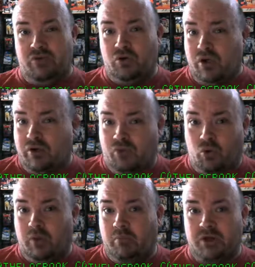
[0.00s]
30,
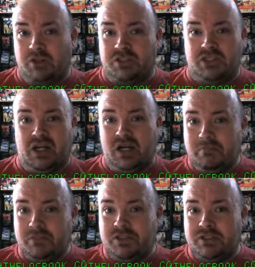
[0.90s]
40 bucks
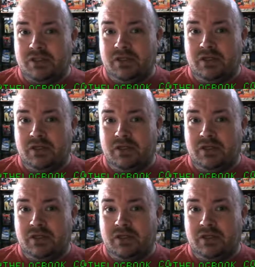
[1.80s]
tops,